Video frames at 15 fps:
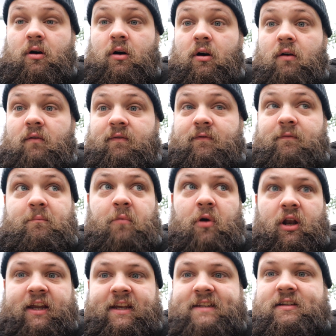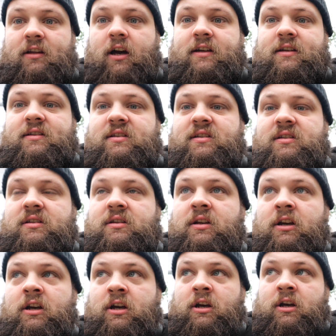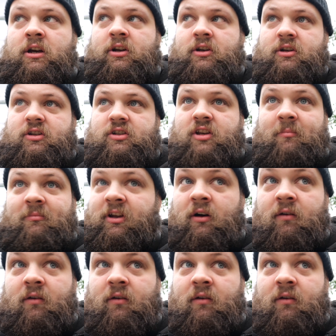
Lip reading: of police lights, something